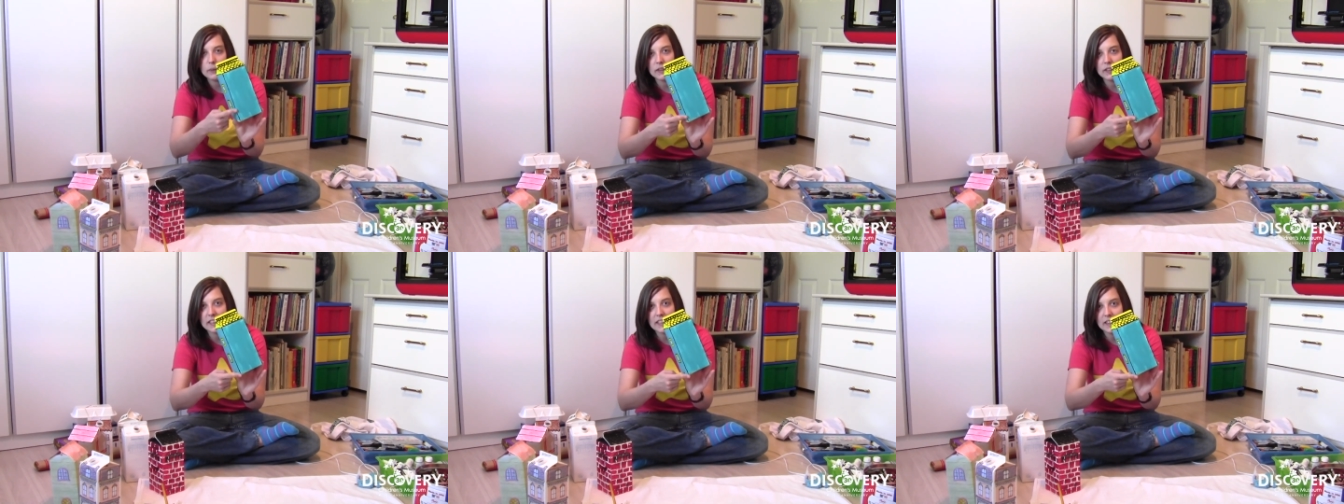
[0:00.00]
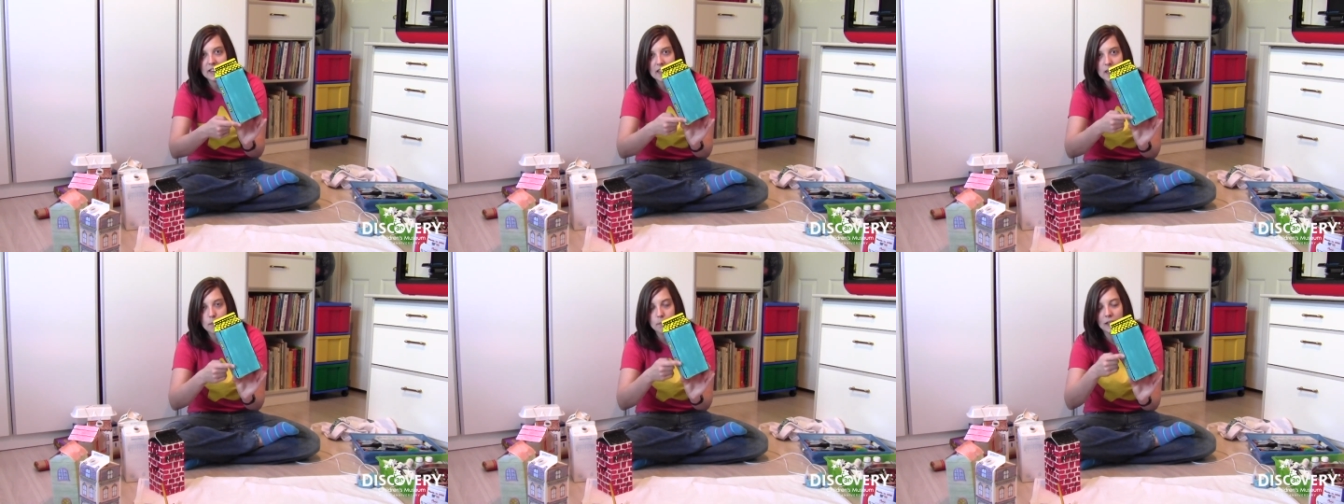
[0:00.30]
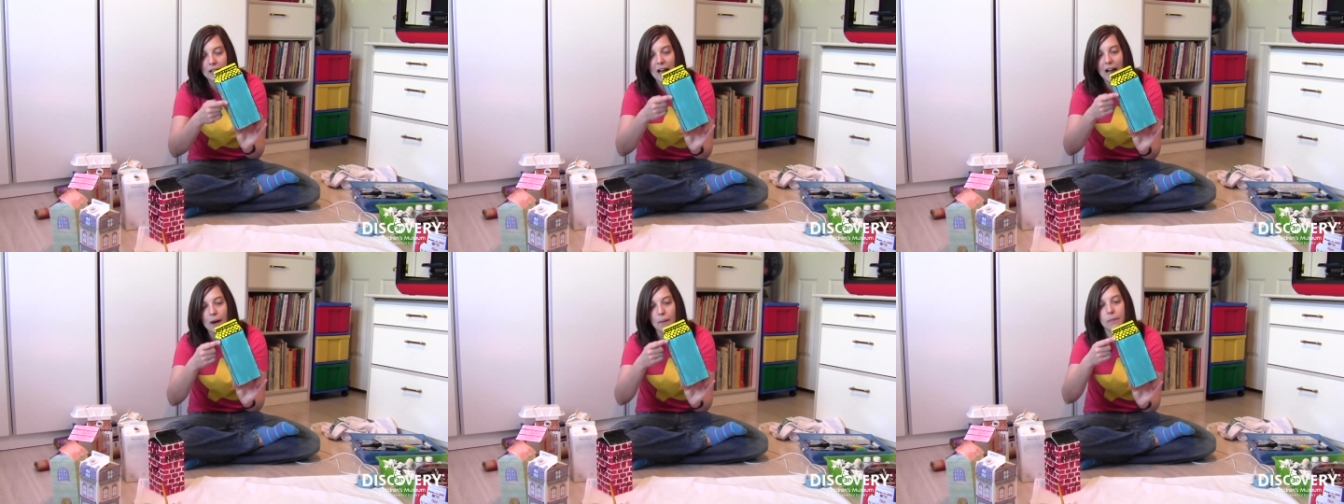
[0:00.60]
really thin
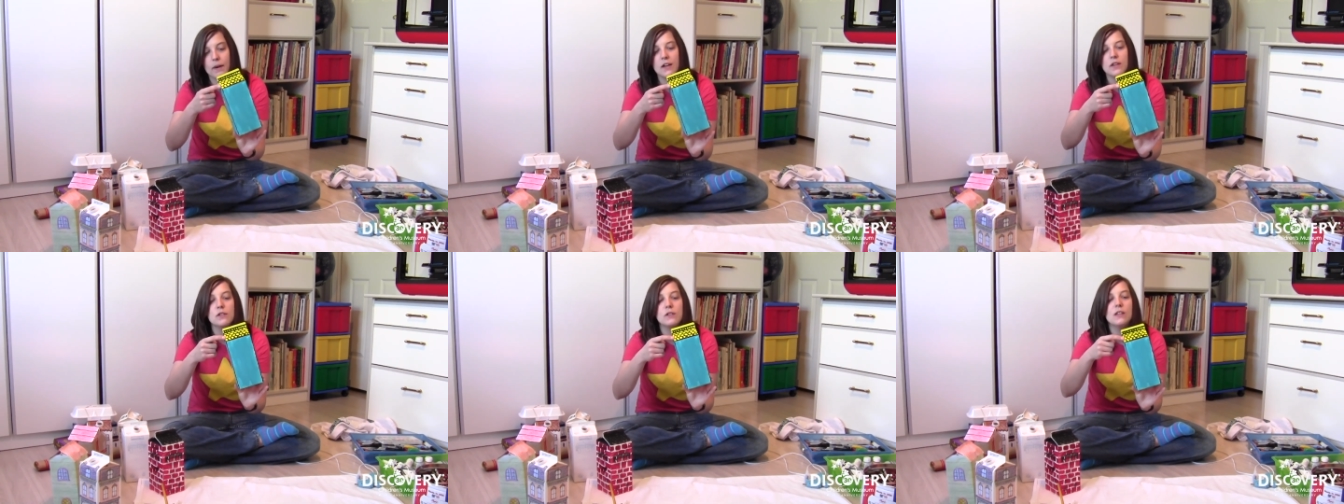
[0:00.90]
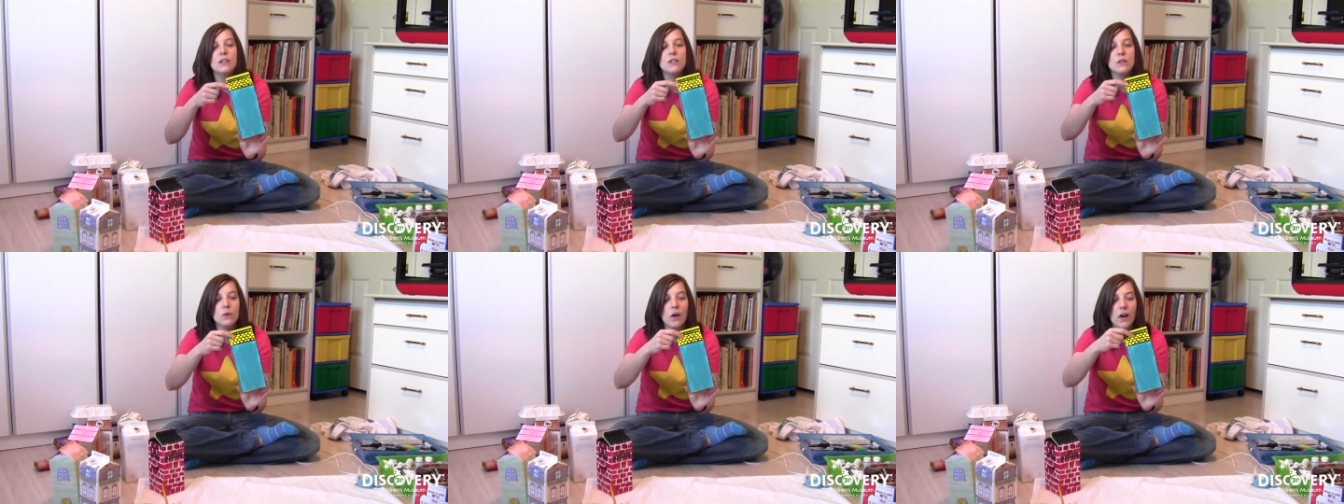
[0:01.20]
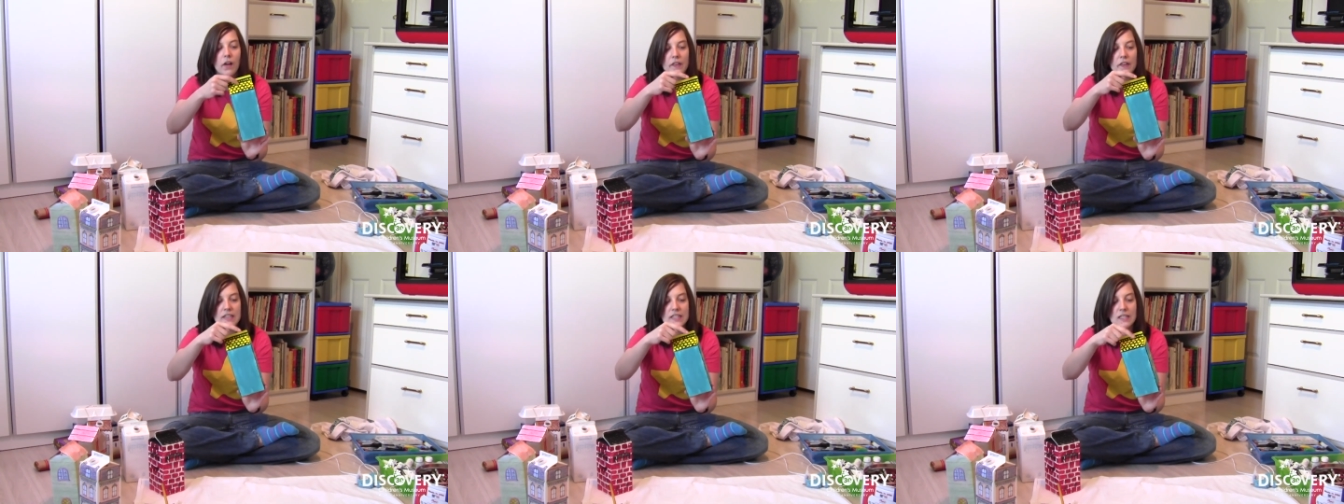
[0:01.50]
black brush to do
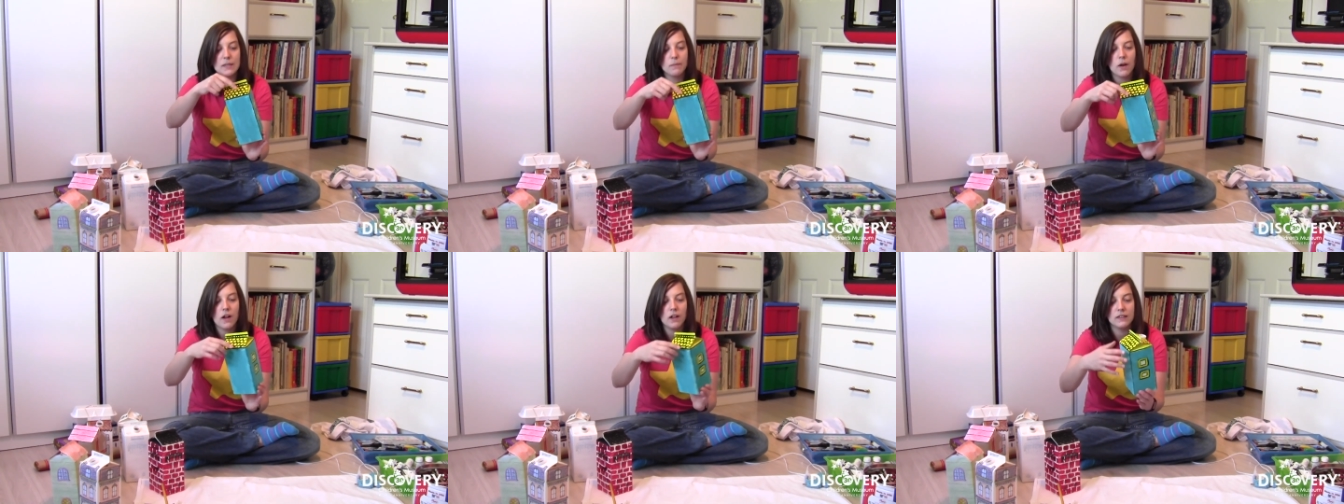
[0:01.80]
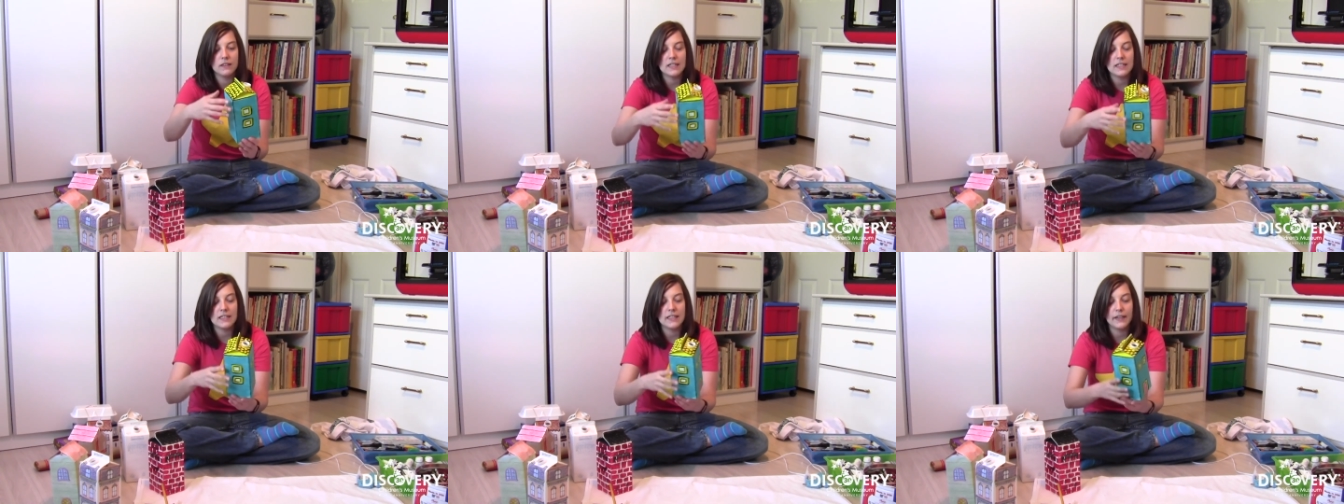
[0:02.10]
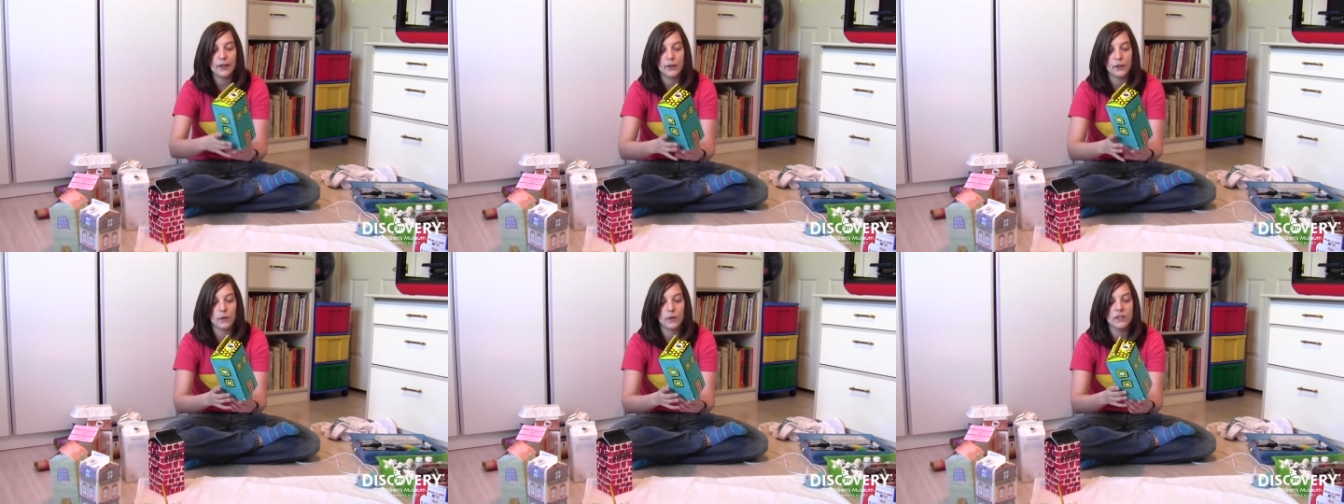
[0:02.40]
all these small details